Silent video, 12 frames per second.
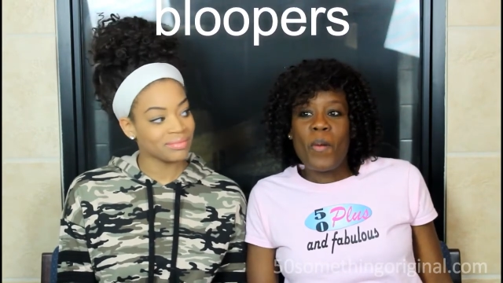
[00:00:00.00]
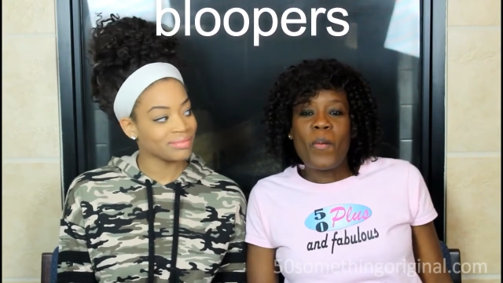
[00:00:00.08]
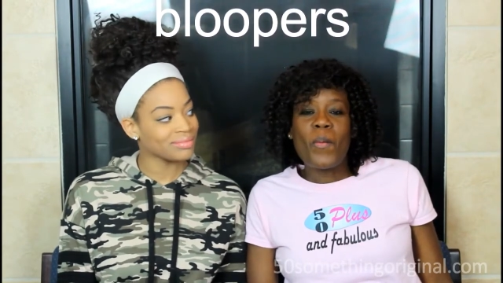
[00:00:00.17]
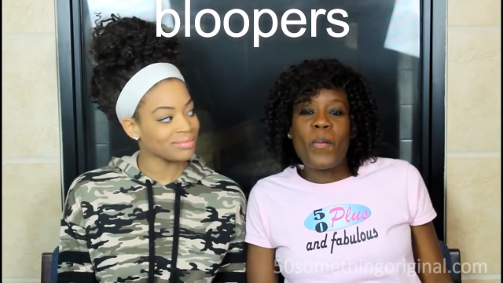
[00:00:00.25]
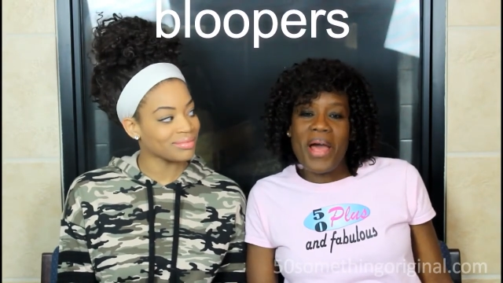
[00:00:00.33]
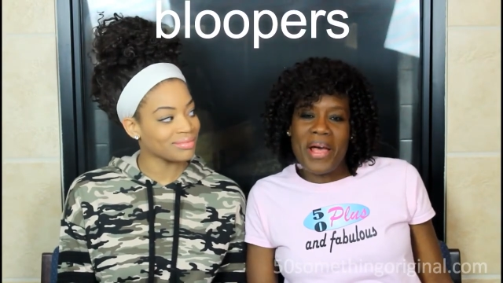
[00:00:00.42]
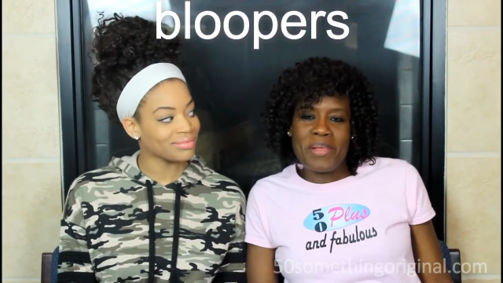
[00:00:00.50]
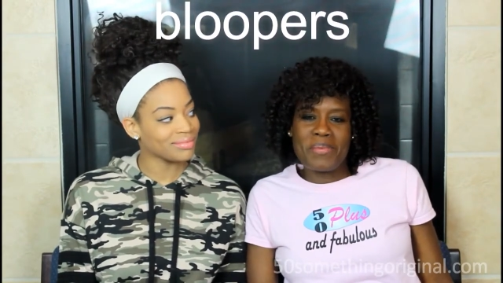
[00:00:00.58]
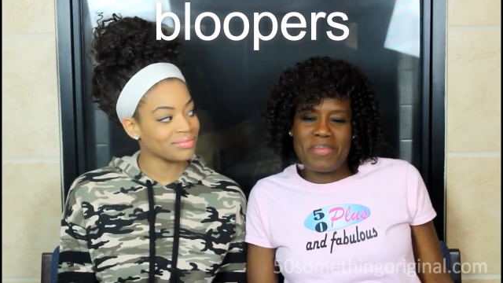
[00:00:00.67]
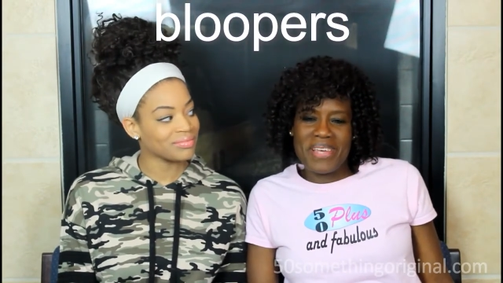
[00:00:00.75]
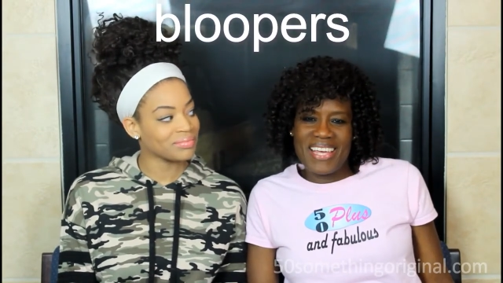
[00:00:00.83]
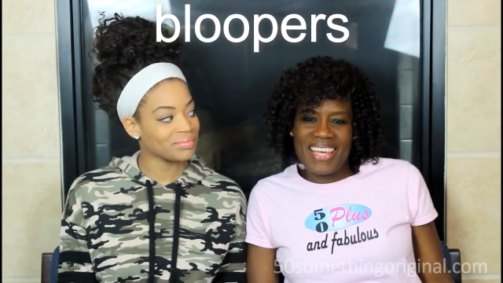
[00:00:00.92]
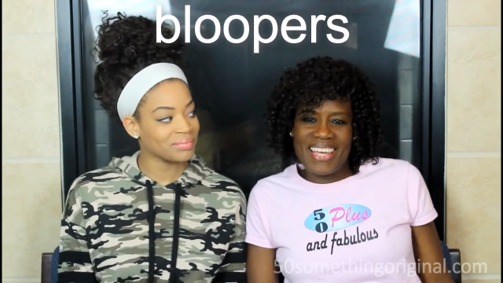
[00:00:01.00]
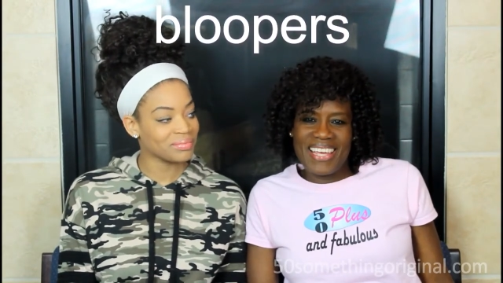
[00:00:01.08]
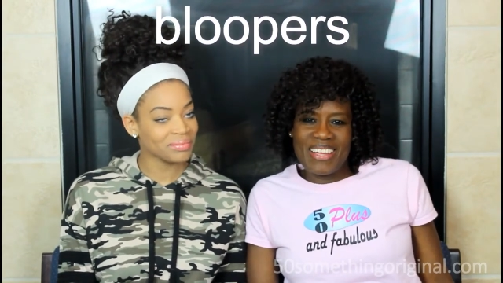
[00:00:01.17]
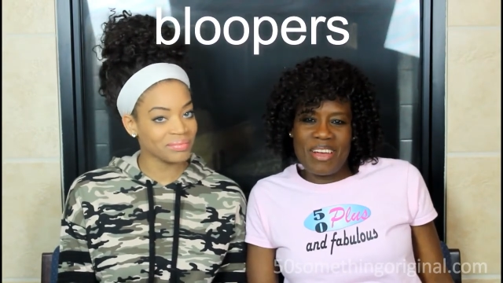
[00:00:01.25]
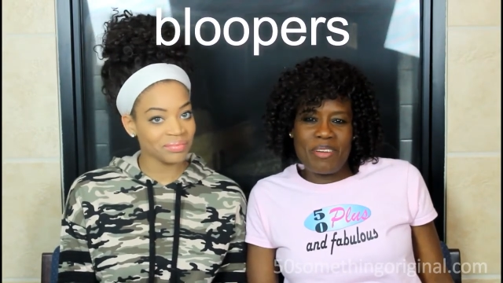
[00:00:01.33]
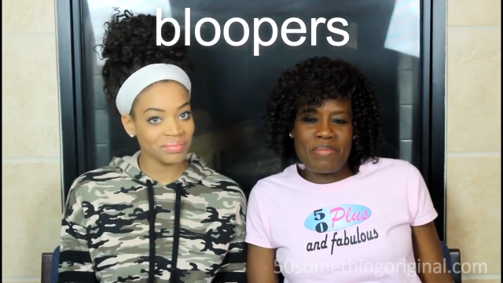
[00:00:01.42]

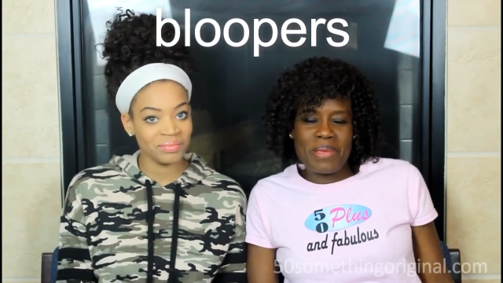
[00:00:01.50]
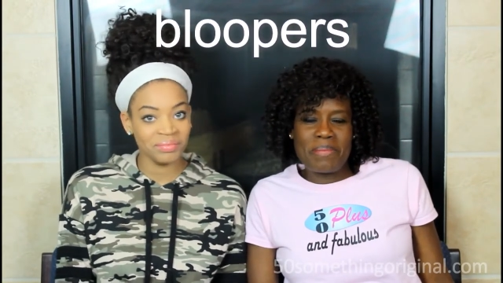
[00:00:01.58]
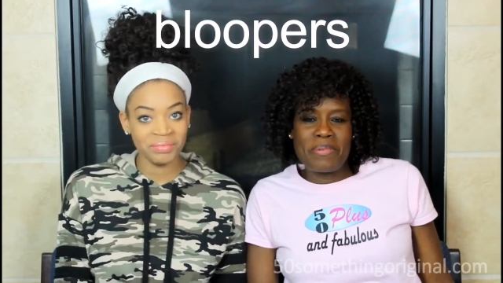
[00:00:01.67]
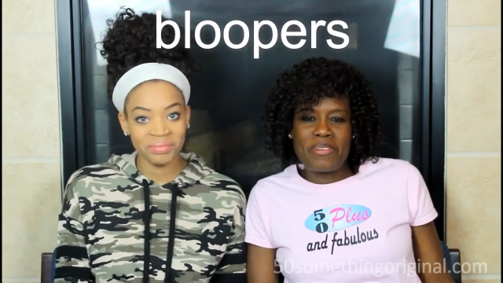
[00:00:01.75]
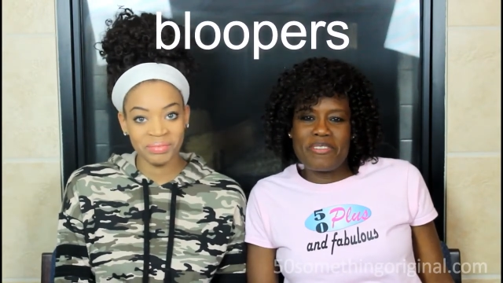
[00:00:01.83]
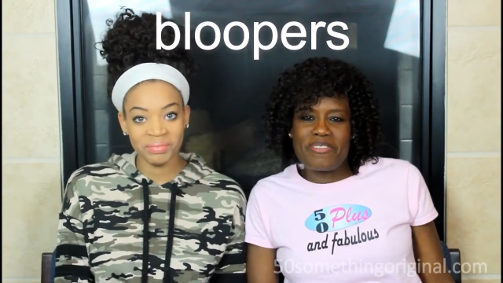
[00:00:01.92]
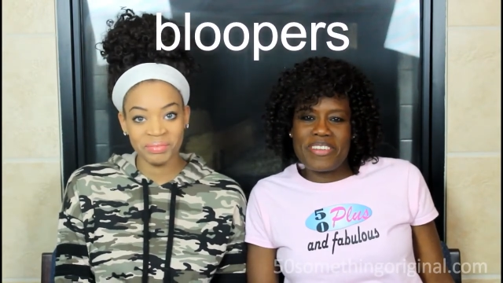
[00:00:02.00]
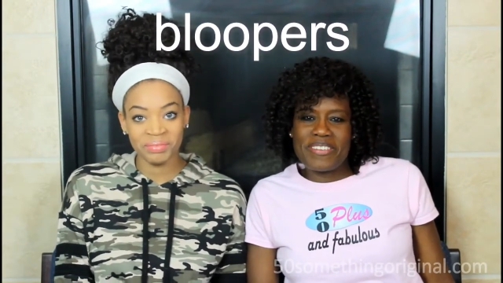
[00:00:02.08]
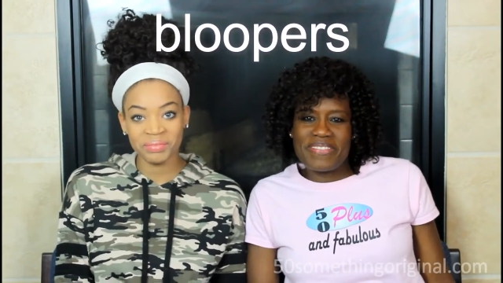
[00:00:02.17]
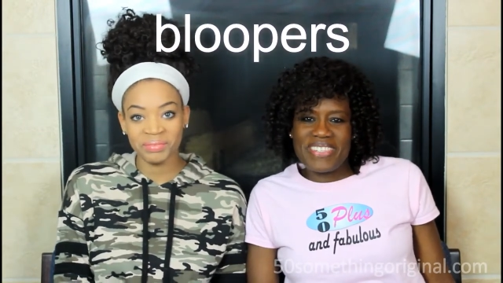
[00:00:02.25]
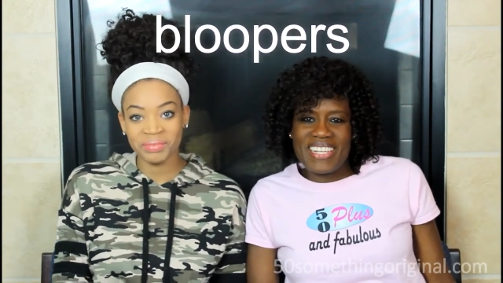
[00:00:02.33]
Speaker 1: well-being of people 50.